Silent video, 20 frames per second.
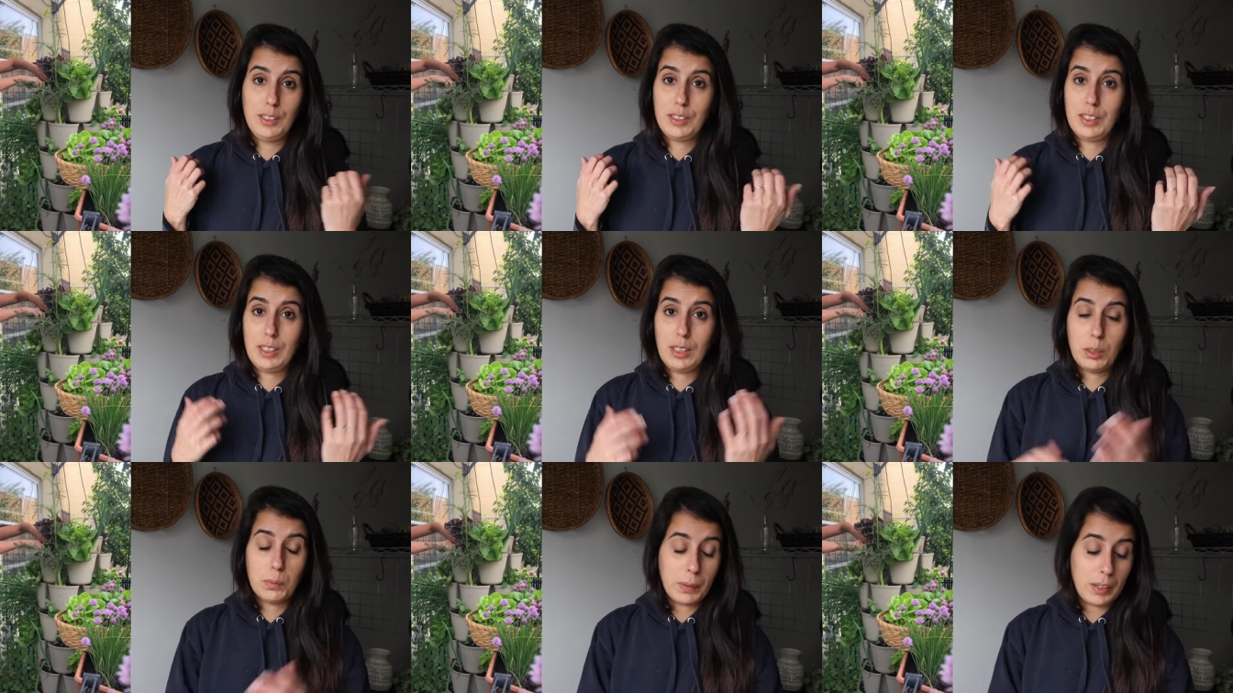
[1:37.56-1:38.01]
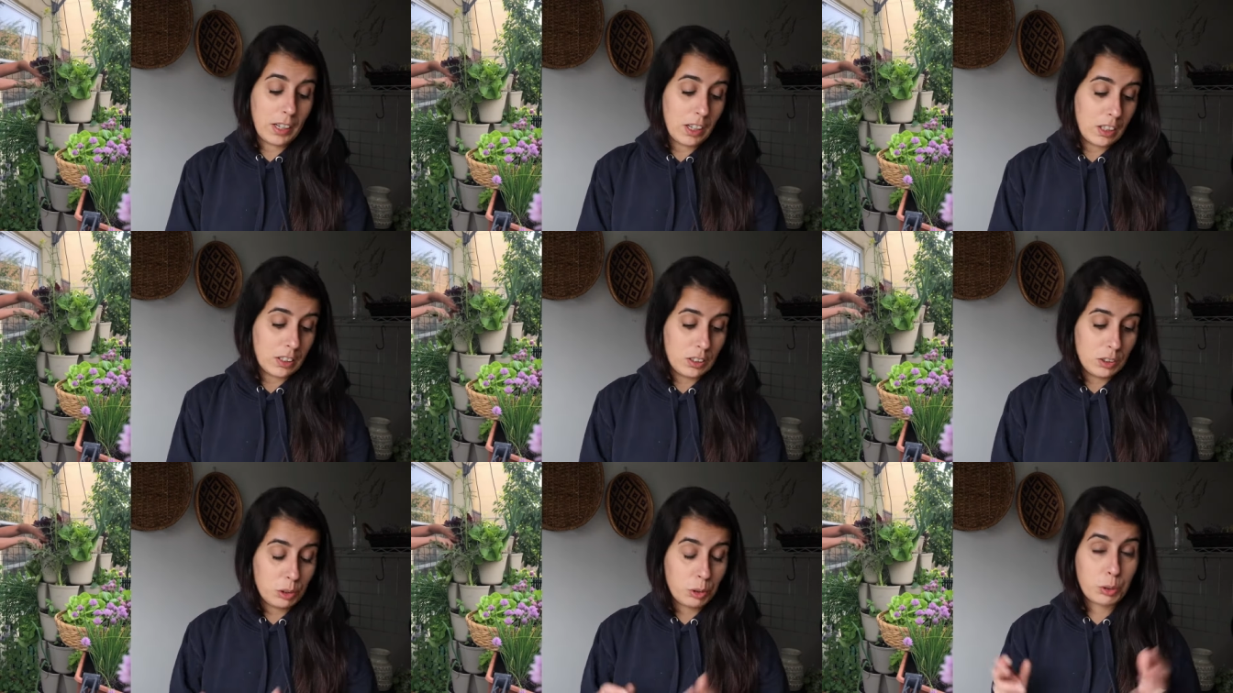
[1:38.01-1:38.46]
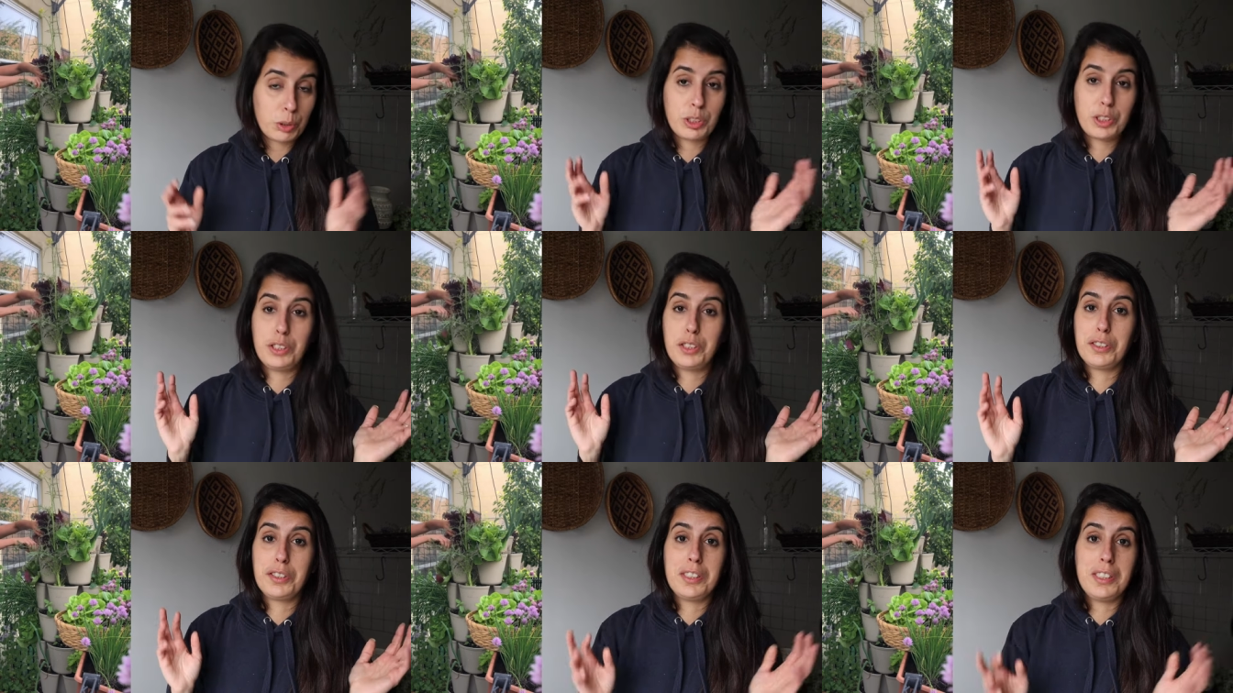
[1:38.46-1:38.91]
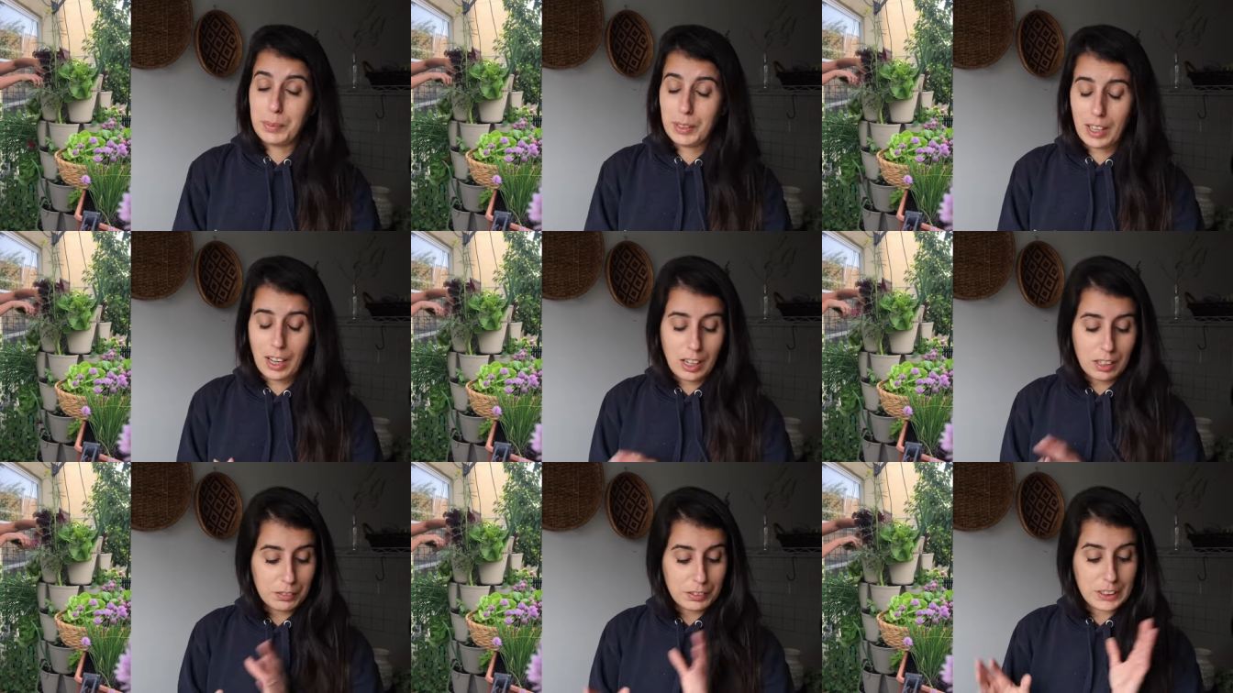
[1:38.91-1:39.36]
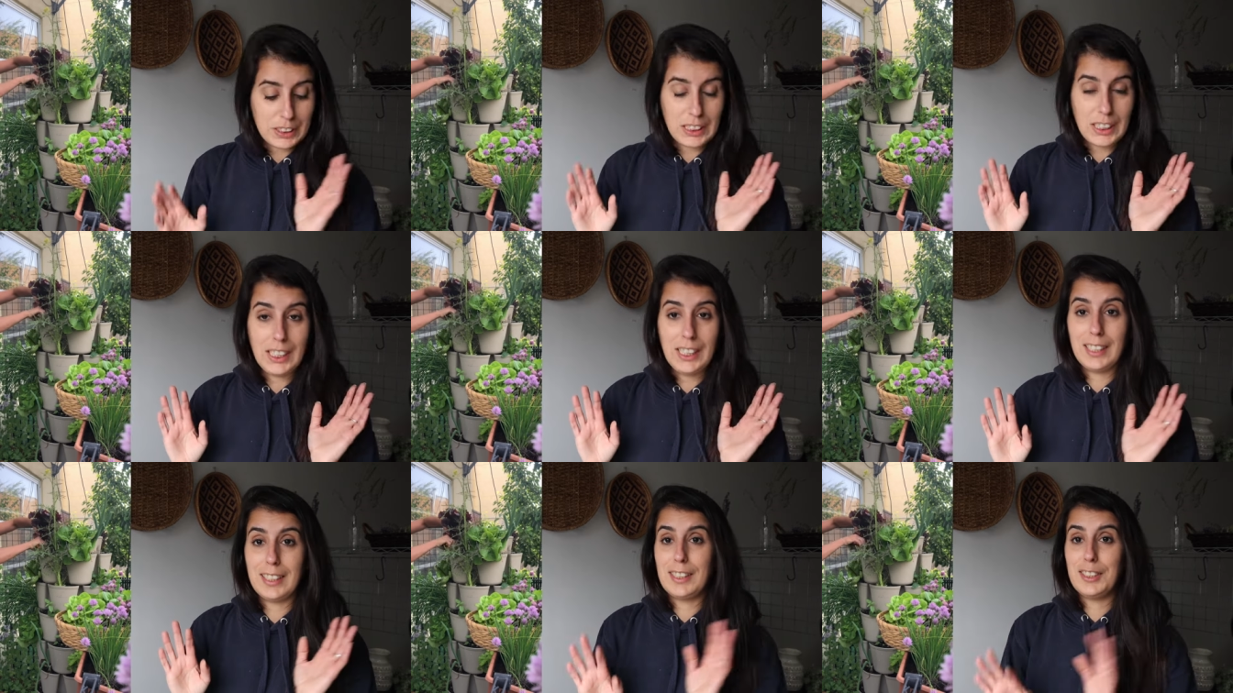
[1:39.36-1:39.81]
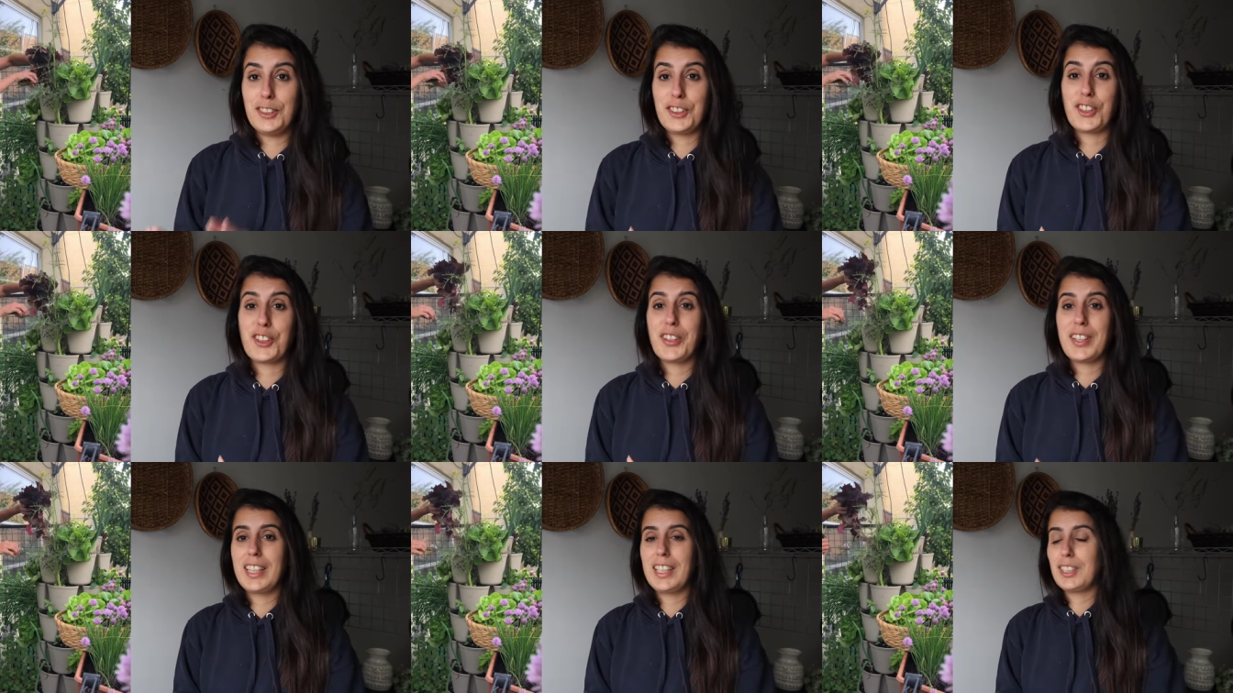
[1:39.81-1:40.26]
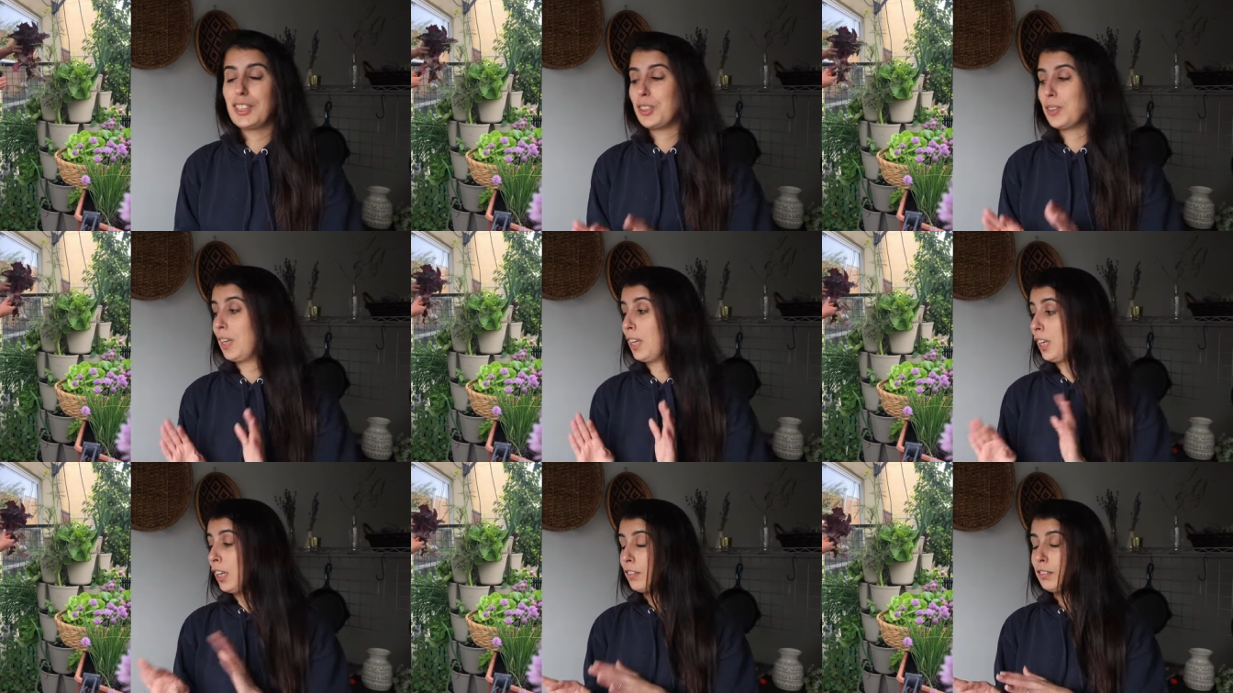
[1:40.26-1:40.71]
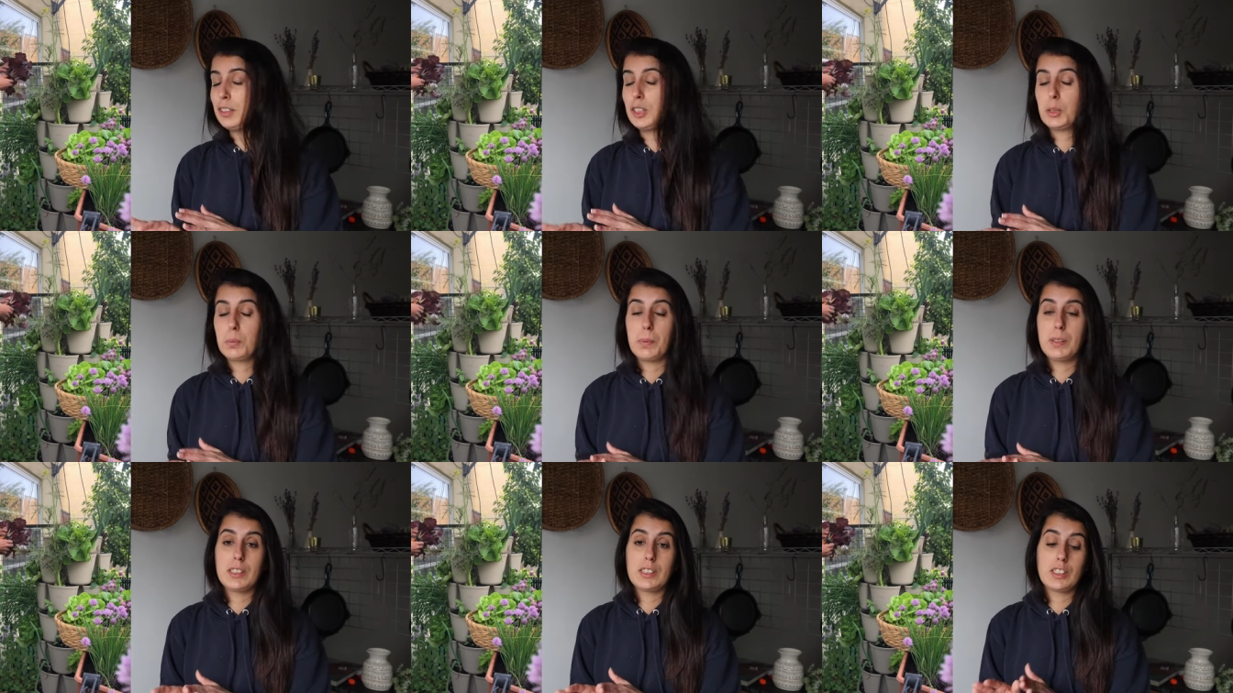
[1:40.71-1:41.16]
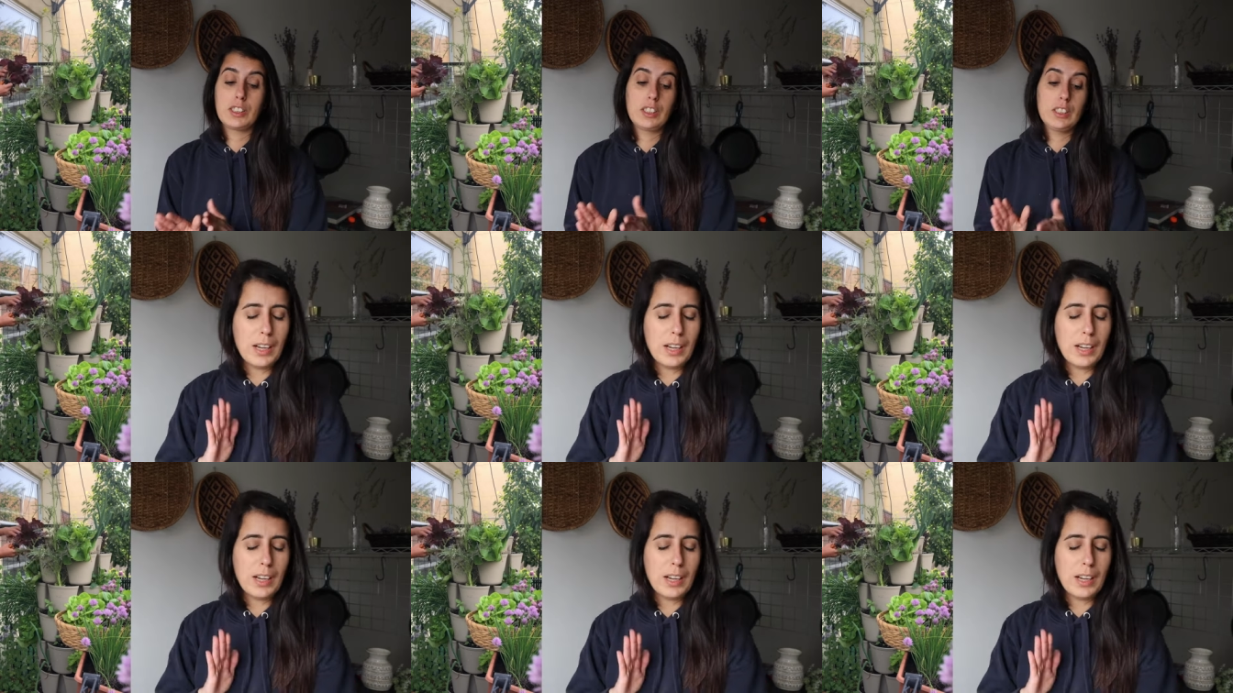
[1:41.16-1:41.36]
You've seen it in my garden tours, you see me harvesting and enjoying it. So I love this planter.